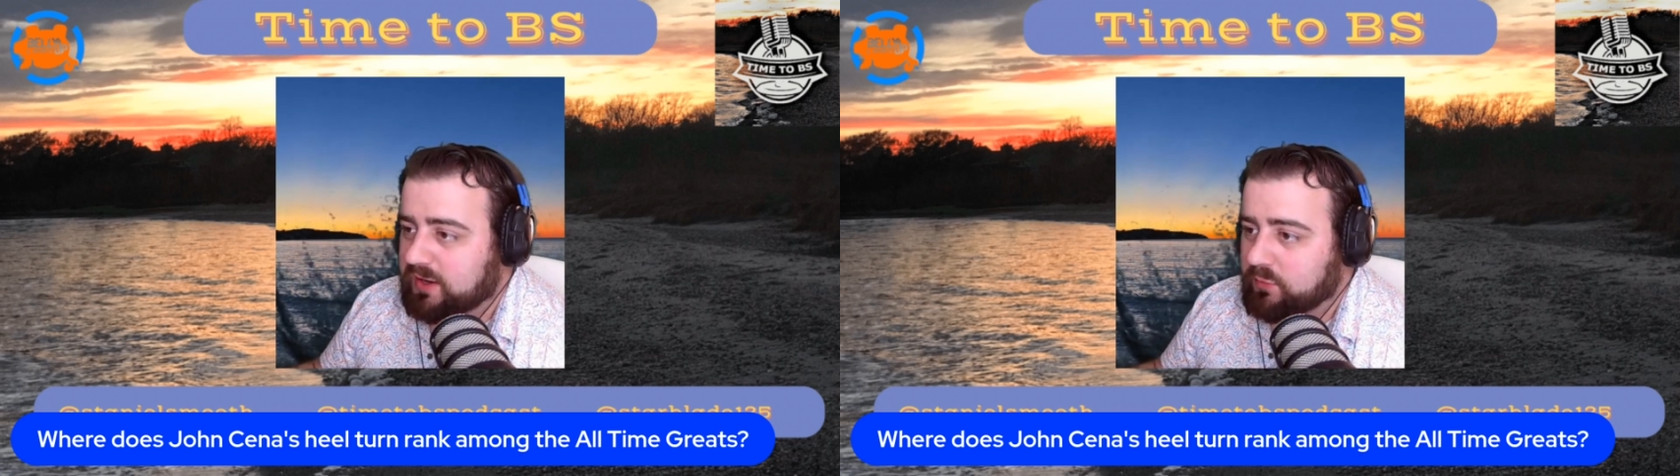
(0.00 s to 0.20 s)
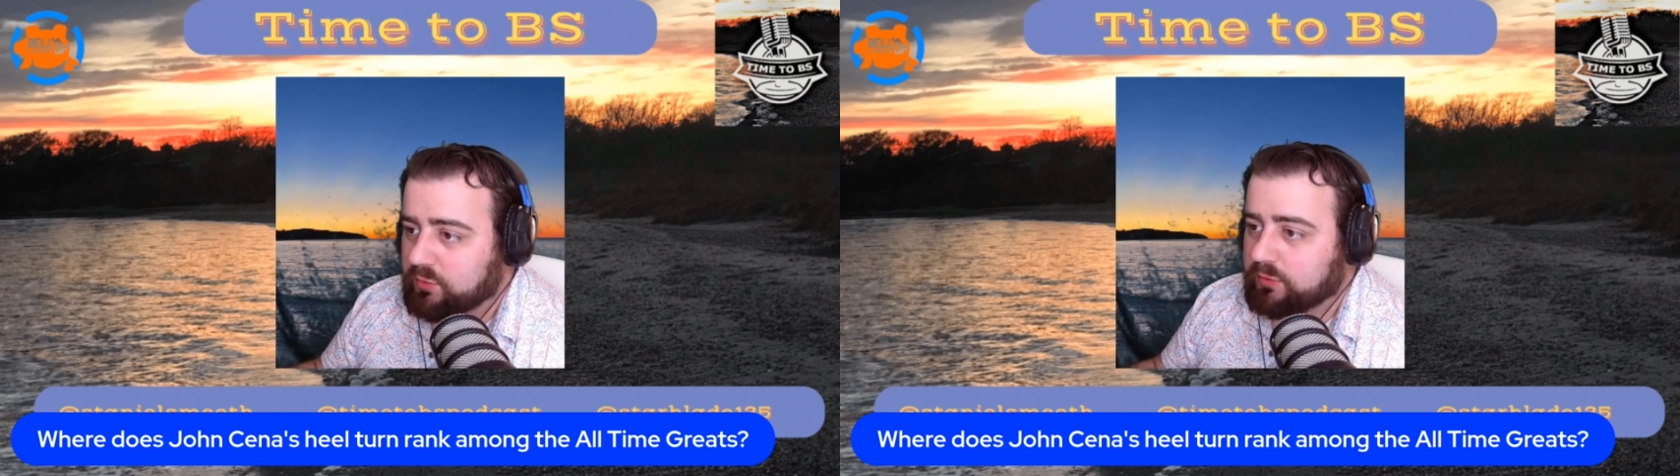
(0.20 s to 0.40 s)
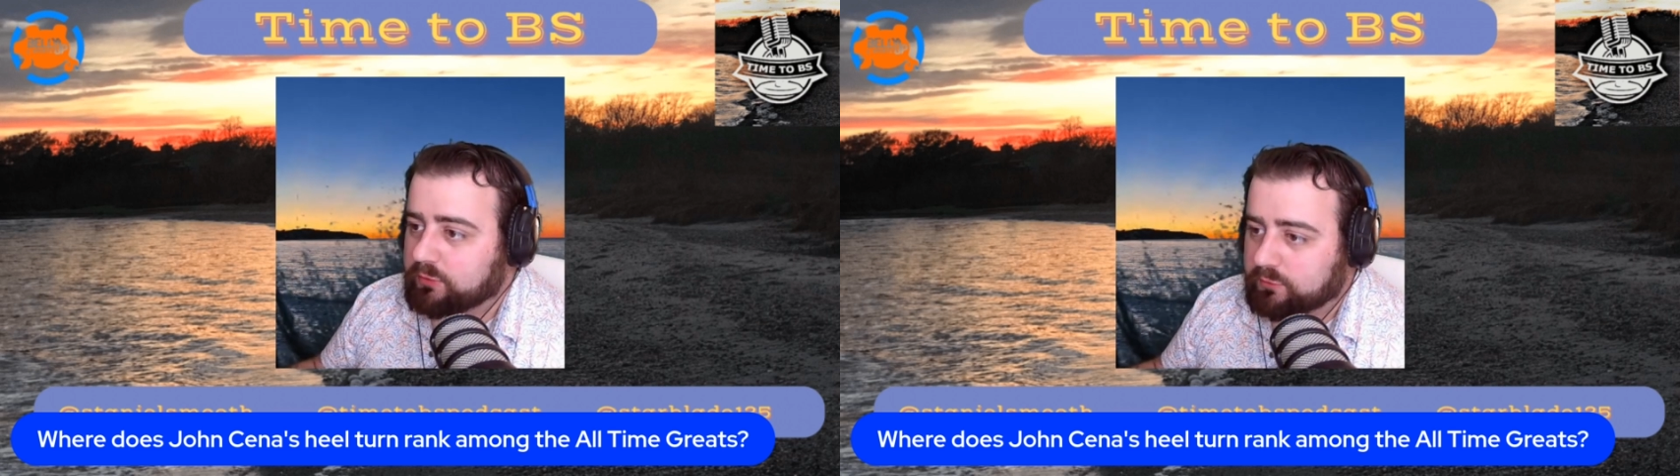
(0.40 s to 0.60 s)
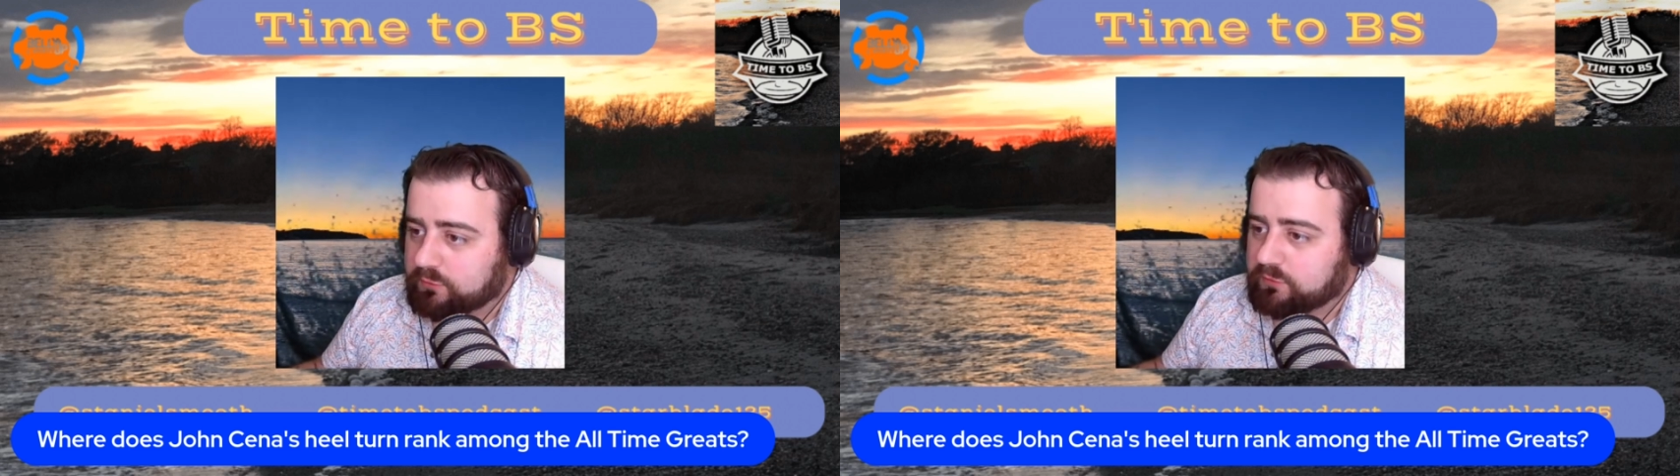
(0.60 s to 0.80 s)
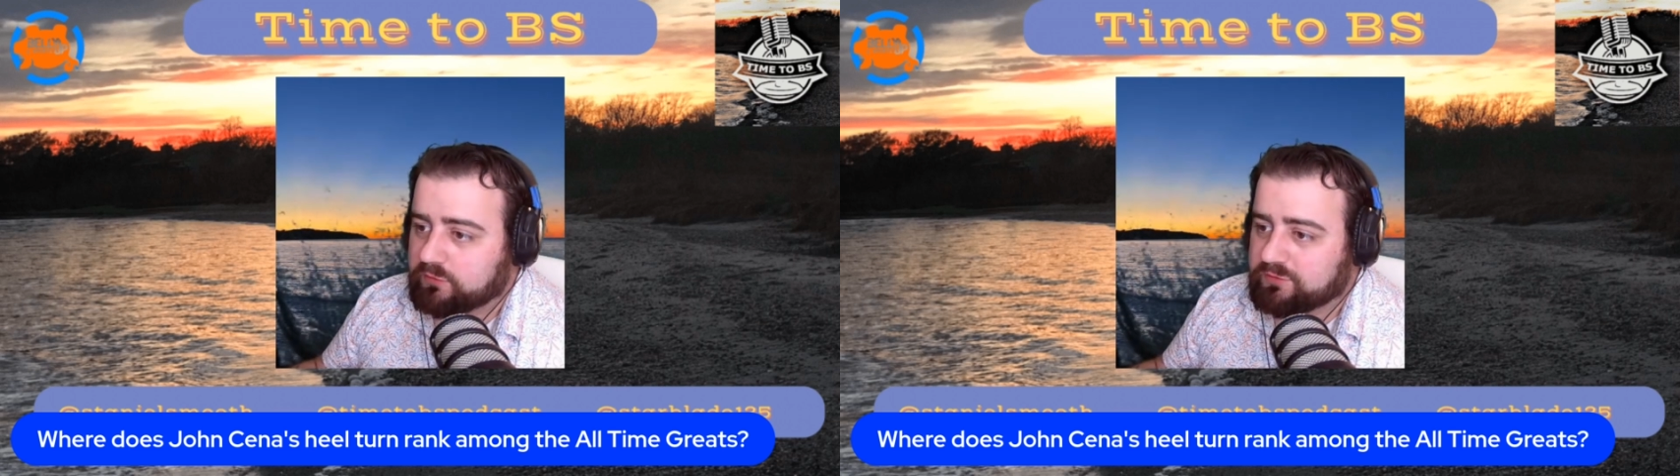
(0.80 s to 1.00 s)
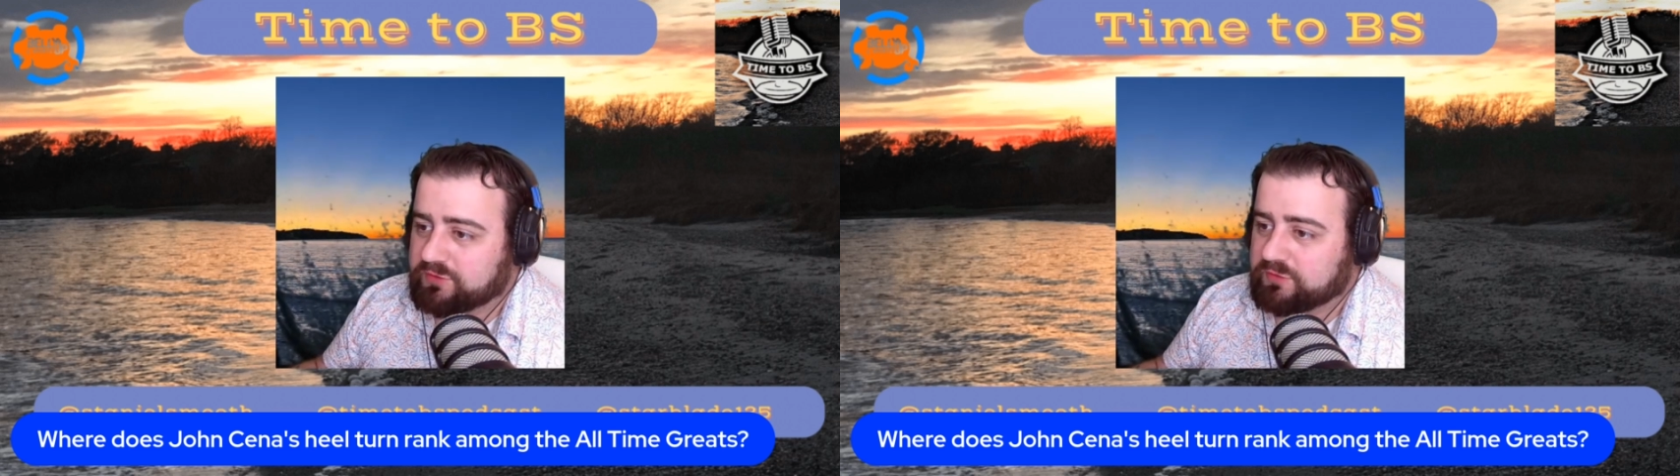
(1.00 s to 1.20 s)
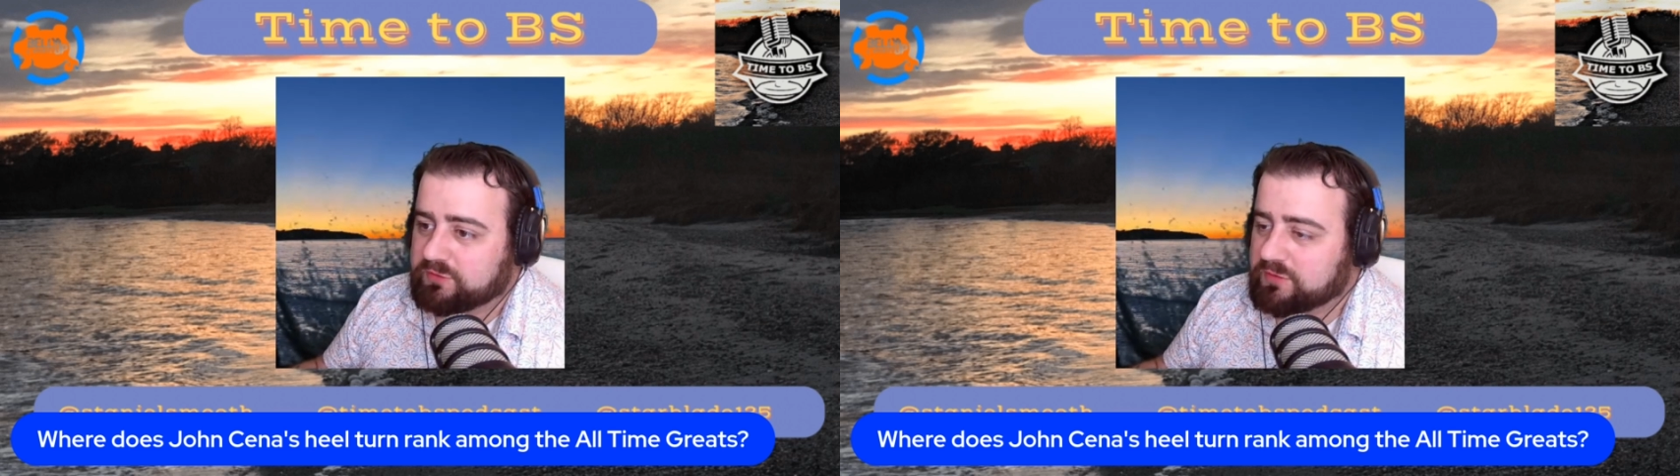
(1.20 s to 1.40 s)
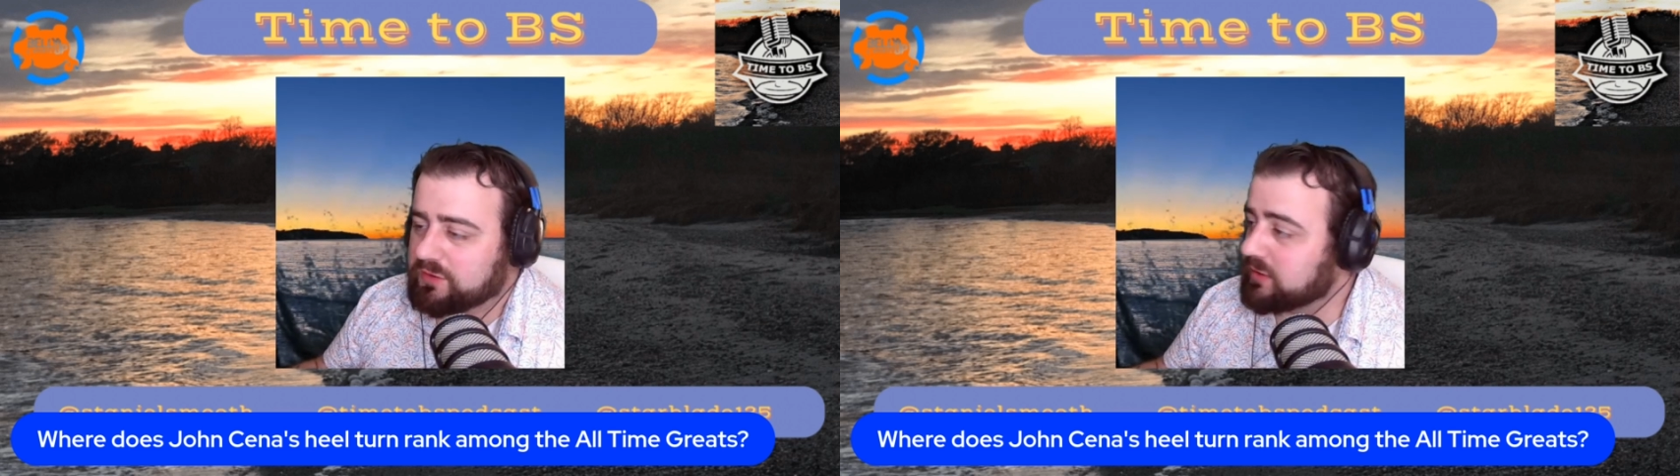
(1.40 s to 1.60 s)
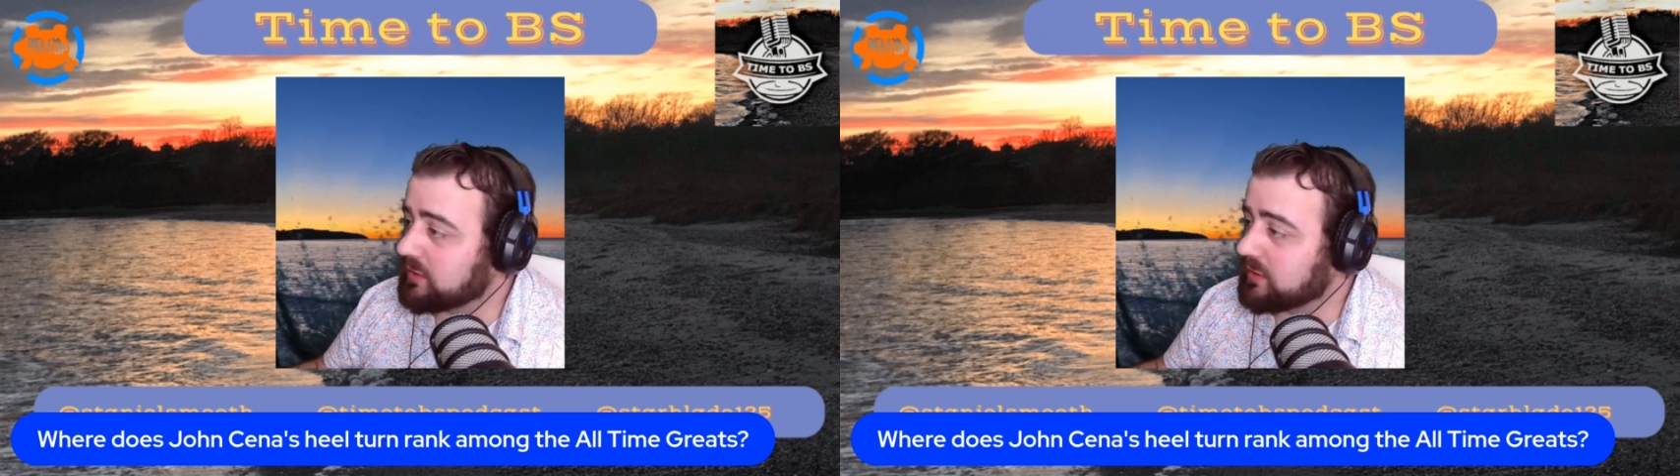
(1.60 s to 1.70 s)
Wars just